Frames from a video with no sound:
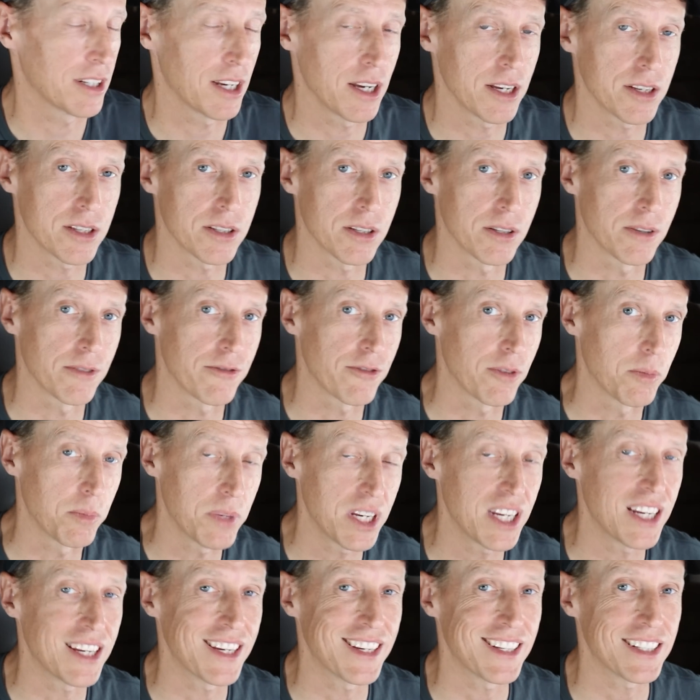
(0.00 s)
Okay, so for
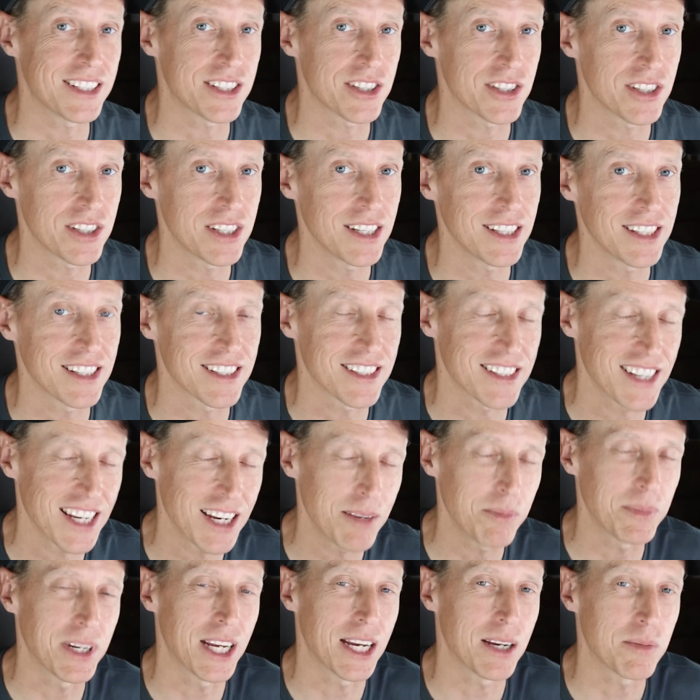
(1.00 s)
me, just seeing the
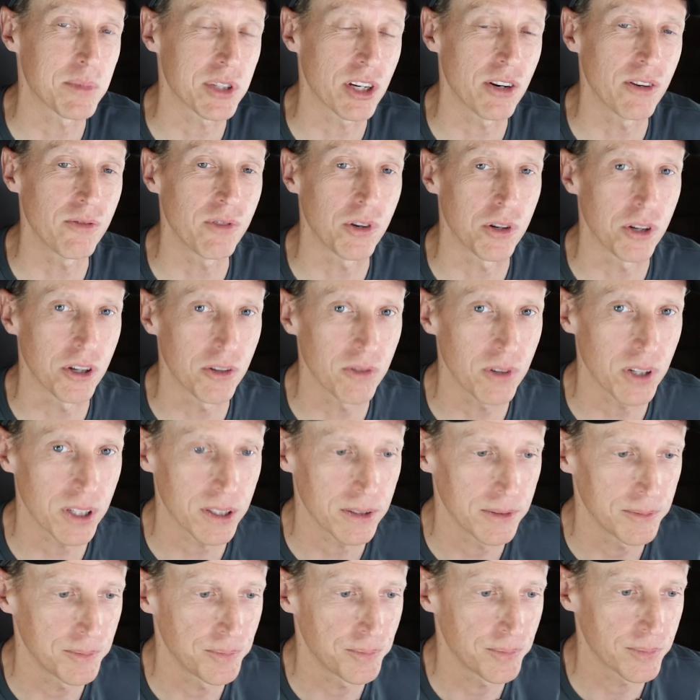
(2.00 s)
same names over and over,